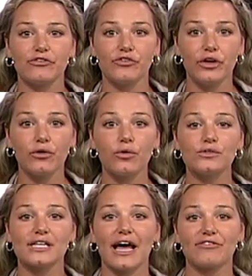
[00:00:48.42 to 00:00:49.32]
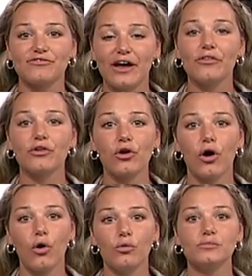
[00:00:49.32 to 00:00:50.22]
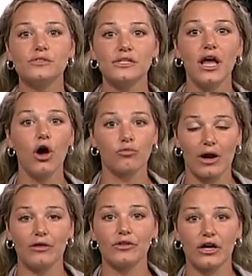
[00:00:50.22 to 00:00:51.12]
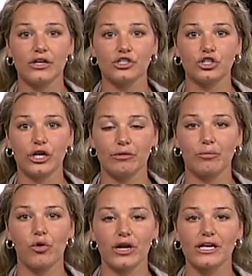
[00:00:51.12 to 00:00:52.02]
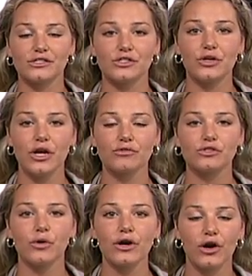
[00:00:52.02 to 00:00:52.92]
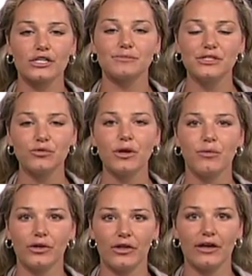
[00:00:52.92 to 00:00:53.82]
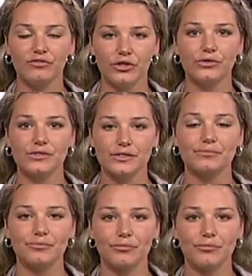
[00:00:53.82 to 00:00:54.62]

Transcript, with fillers: vehicles that have found their homes around the country. Reporting in studio, Sawyer Osman, 21 Alive News.